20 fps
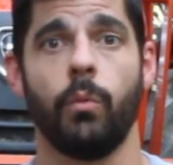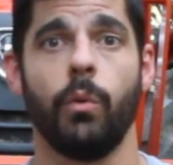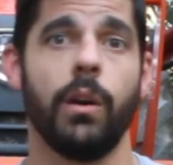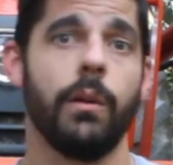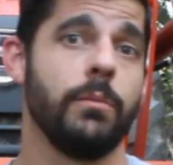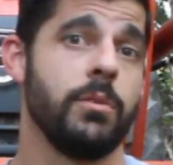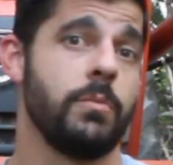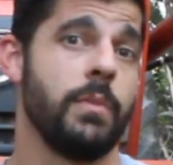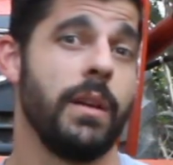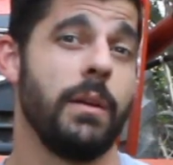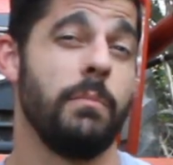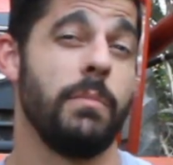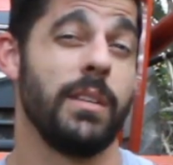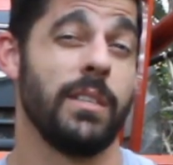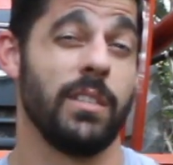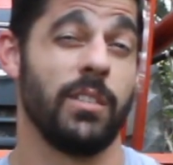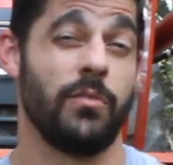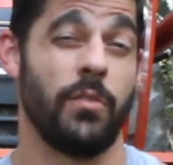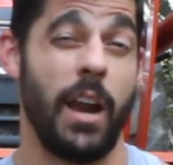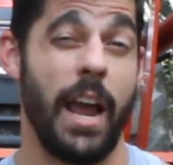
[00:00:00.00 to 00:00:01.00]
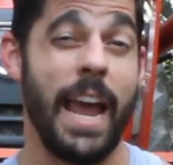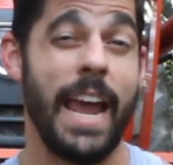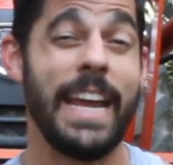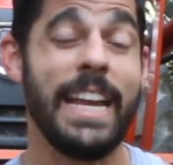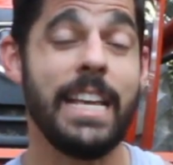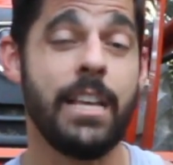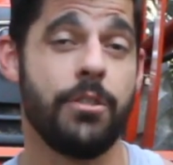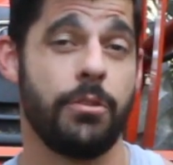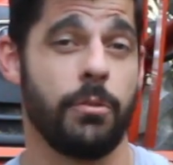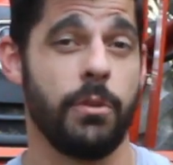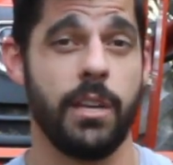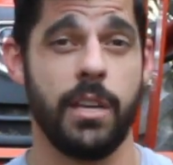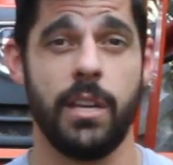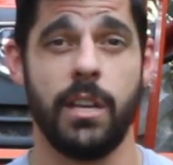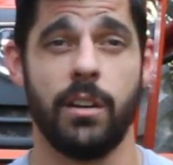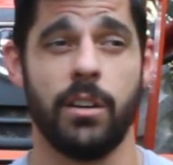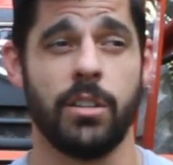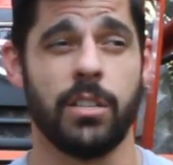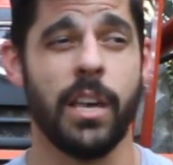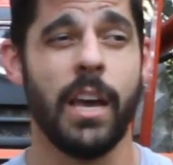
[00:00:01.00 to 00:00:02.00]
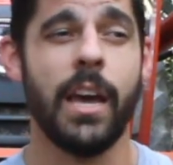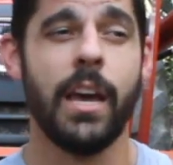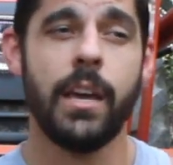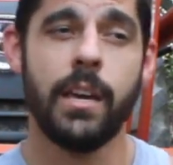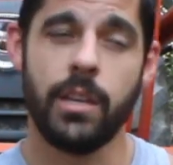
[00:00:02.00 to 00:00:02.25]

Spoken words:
and one of them's been in business for 83 years.